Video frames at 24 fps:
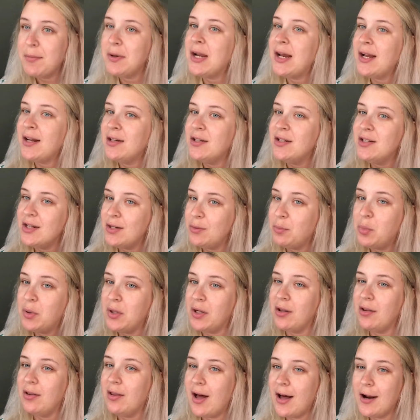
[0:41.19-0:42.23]
and I did put
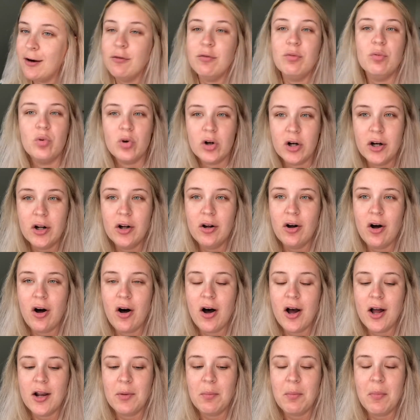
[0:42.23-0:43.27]
a lot of work
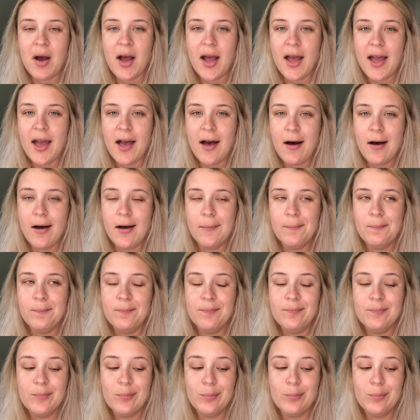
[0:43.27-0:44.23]
on my